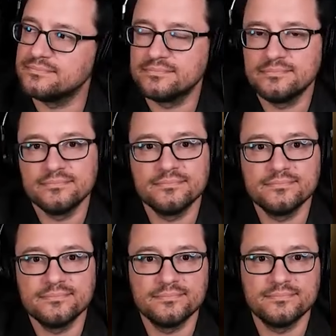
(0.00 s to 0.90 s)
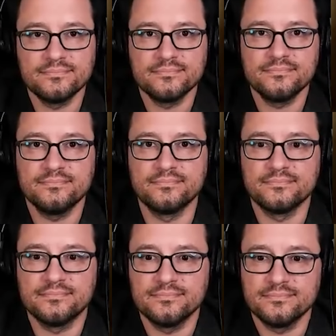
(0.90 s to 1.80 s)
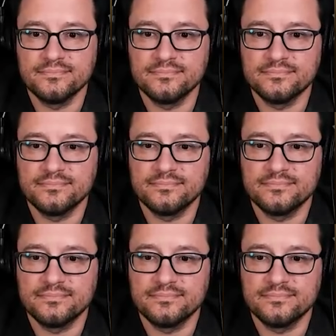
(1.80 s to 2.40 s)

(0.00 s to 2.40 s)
This person isn't speaking.